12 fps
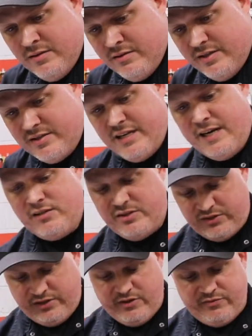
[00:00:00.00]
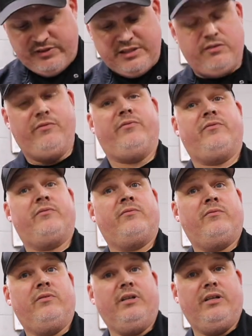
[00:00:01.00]
the stainless stuff live
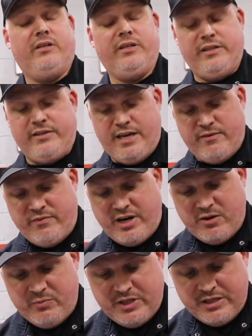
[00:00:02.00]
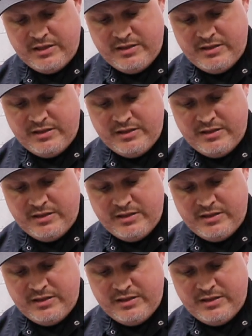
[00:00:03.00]
in that environment.